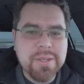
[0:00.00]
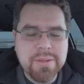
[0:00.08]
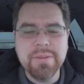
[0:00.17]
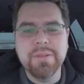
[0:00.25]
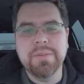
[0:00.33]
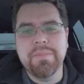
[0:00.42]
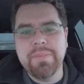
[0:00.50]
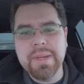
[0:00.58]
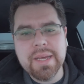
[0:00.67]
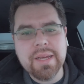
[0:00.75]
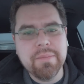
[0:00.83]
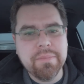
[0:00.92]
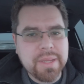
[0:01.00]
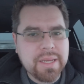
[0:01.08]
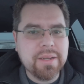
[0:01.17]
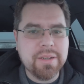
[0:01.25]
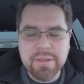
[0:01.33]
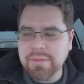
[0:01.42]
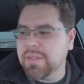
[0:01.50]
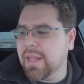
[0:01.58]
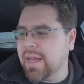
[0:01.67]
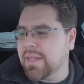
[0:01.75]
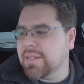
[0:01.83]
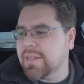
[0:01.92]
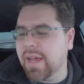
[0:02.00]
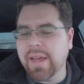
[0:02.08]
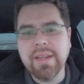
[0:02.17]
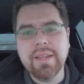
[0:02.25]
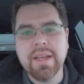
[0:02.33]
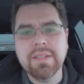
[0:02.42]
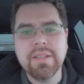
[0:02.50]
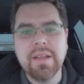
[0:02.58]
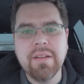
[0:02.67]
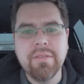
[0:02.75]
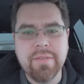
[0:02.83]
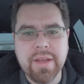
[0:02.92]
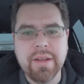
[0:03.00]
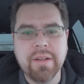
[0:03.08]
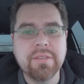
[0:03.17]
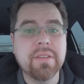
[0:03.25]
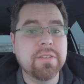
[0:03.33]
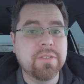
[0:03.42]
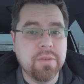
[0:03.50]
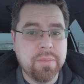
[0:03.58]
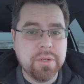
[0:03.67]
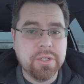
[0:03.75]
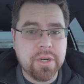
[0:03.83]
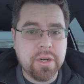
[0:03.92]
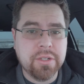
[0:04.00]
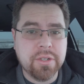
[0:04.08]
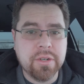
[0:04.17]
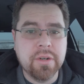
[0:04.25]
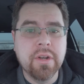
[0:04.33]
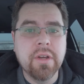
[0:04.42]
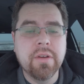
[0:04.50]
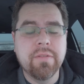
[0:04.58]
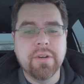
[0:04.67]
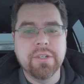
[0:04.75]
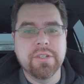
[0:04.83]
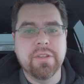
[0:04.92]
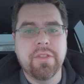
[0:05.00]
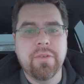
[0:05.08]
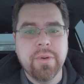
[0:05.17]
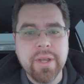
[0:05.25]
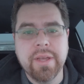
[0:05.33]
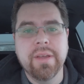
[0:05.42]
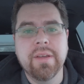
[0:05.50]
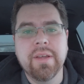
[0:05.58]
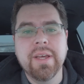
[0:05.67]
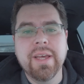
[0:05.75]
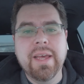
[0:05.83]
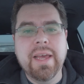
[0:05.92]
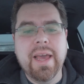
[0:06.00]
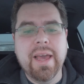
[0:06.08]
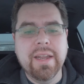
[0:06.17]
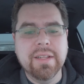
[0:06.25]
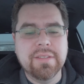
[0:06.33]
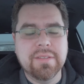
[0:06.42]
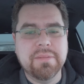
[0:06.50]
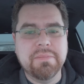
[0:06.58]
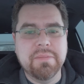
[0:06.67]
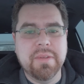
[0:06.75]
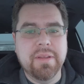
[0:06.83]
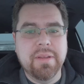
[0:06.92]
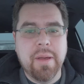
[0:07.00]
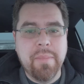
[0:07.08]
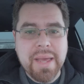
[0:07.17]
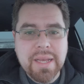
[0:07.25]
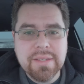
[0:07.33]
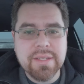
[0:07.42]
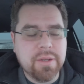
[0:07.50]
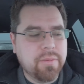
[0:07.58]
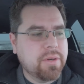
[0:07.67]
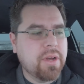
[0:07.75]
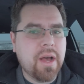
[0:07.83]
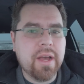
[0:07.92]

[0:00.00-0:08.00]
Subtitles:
news. Big, big news last night. Tesla unveiled the Supercharger version 3, and it's amazing. We're